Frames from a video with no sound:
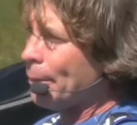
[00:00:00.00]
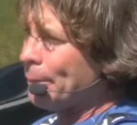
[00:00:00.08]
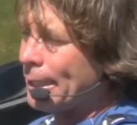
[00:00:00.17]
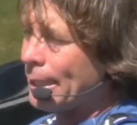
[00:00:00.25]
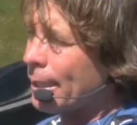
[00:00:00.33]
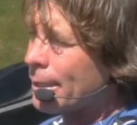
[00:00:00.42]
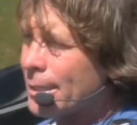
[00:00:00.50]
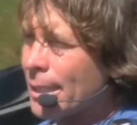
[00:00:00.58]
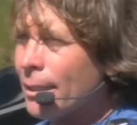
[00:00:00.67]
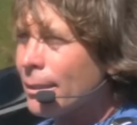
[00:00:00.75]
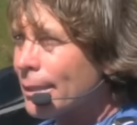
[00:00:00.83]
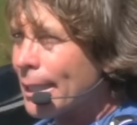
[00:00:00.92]
I mean, the
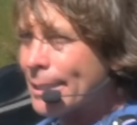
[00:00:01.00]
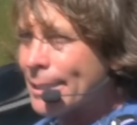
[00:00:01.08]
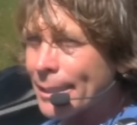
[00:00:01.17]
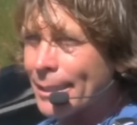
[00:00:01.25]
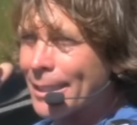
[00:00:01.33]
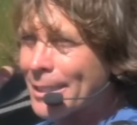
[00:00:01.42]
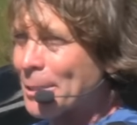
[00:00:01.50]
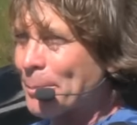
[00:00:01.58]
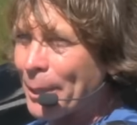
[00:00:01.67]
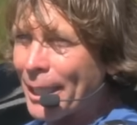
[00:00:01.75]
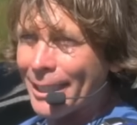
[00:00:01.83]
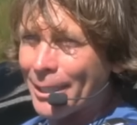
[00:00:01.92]
acceleration and the
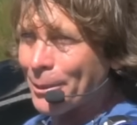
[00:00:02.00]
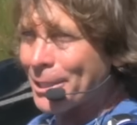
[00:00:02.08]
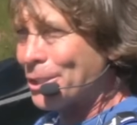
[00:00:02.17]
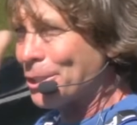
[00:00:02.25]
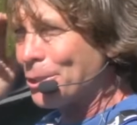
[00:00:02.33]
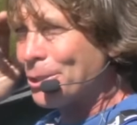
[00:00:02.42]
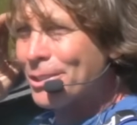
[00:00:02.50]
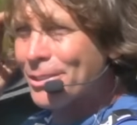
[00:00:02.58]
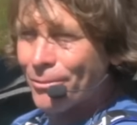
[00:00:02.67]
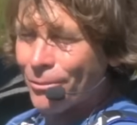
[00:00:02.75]
speed at which you